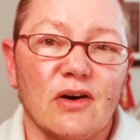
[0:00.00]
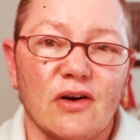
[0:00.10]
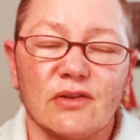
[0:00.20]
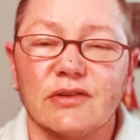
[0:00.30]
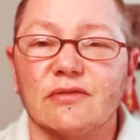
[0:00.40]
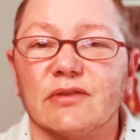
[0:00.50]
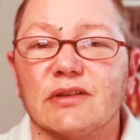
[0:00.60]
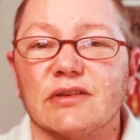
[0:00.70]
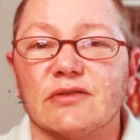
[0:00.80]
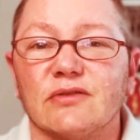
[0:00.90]
all the different
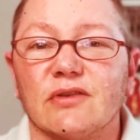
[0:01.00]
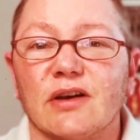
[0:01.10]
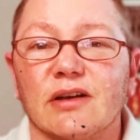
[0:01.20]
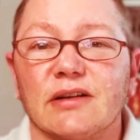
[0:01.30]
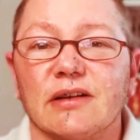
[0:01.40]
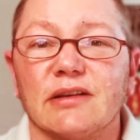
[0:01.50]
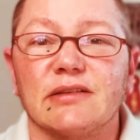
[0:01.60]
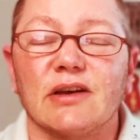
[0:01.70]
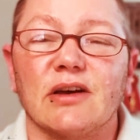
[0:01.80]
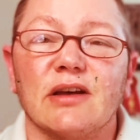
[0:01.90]
things that you're not going to get
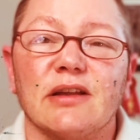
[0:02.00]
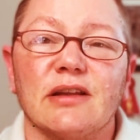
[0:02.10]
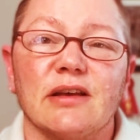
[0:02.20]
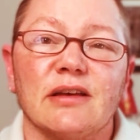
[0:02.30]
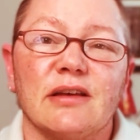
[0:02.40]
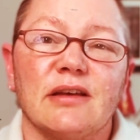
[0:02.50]
done.